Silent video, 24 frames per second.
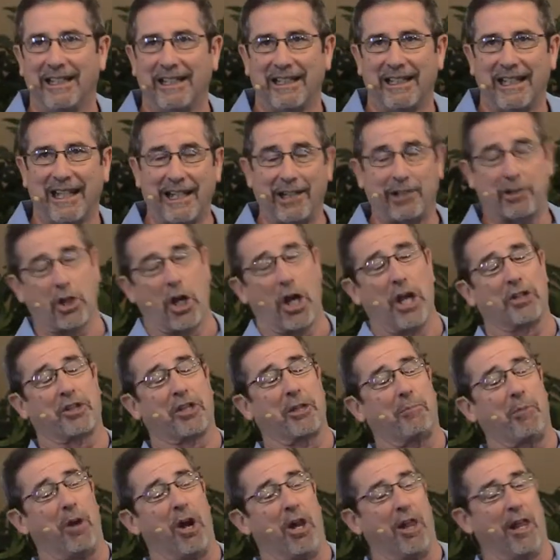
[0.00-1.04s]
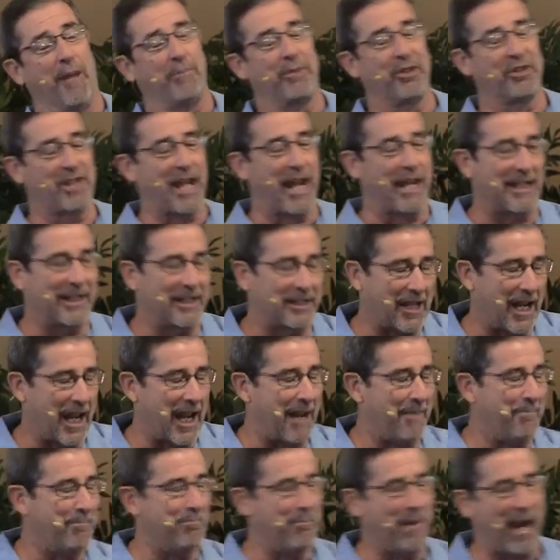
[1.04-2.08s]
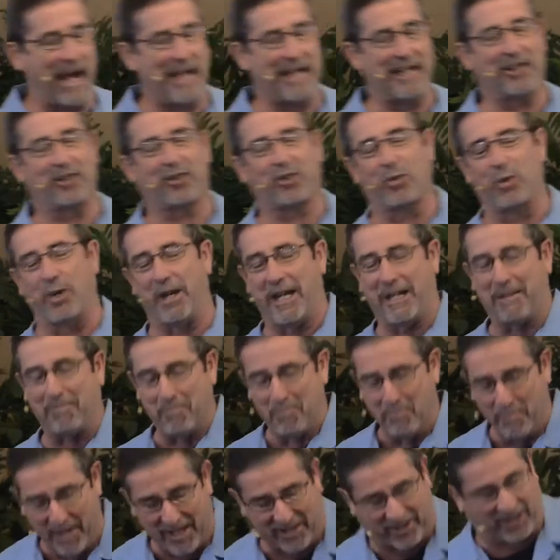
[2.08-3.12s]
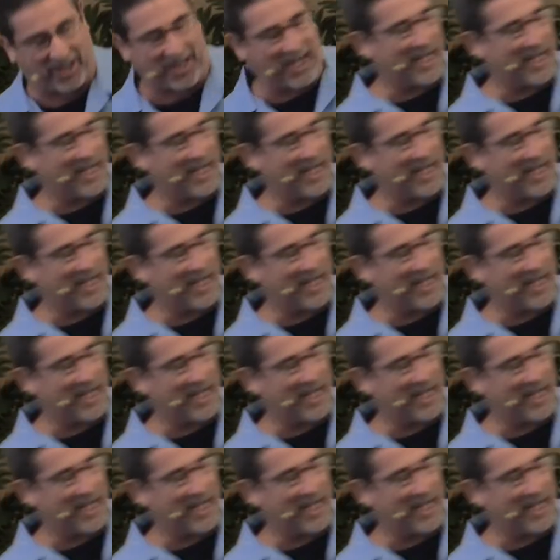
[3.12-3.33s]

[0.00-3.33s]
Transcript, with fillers: He tossed the ball up the second time, mighty swing, missed it